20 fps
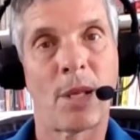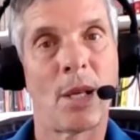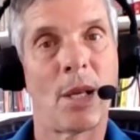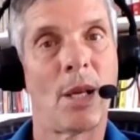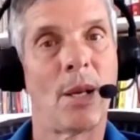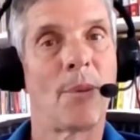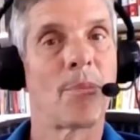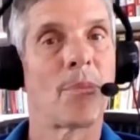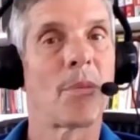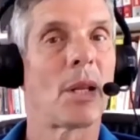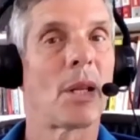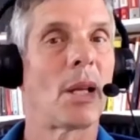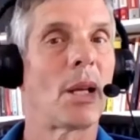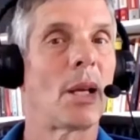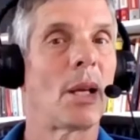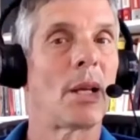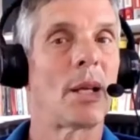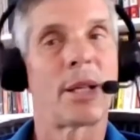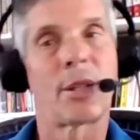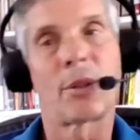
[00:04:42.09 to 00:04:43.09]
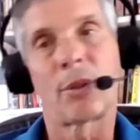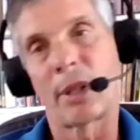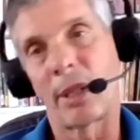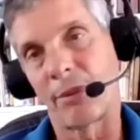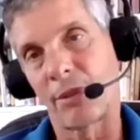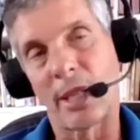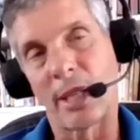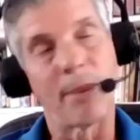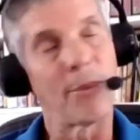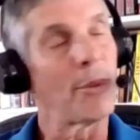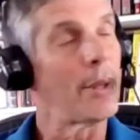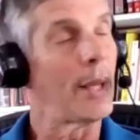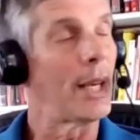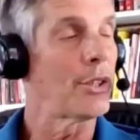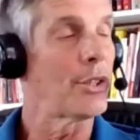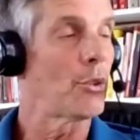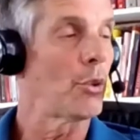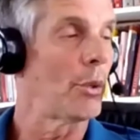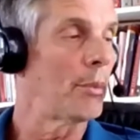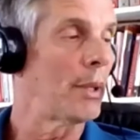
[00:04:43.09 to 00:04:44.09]
I don't have time for
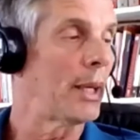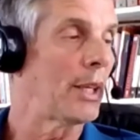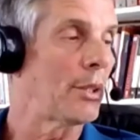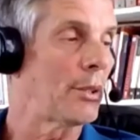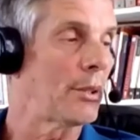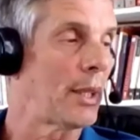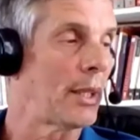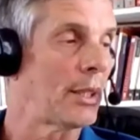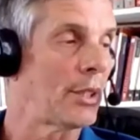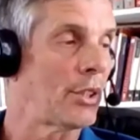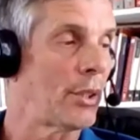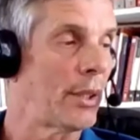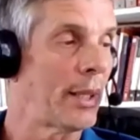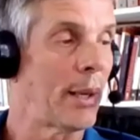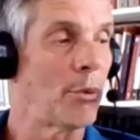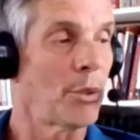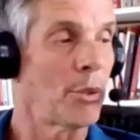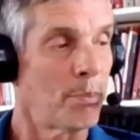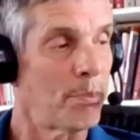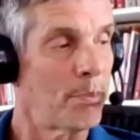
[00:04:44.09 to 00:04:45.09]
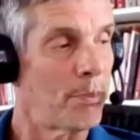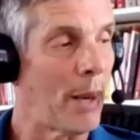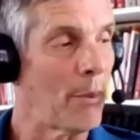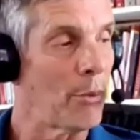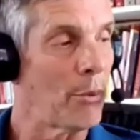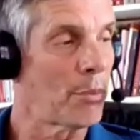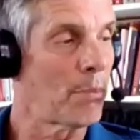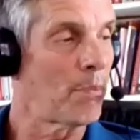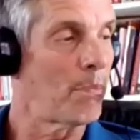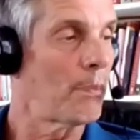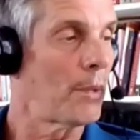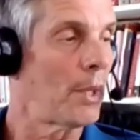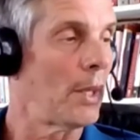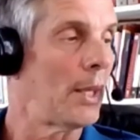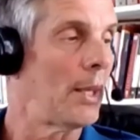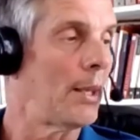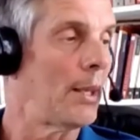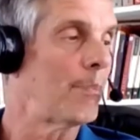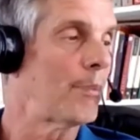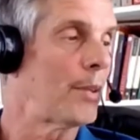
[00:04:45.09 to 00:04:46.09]
that story, but actually that was that was
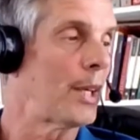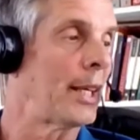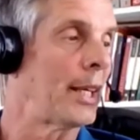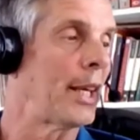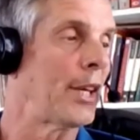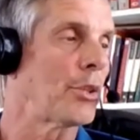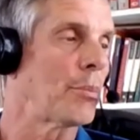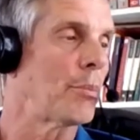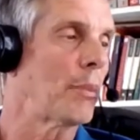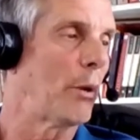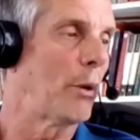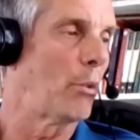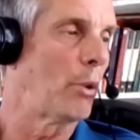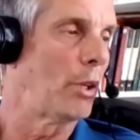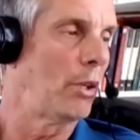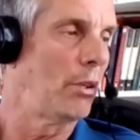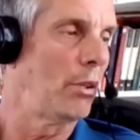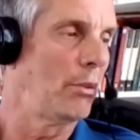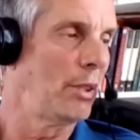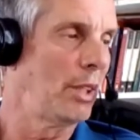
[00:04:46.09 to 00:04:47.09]
um, against my will.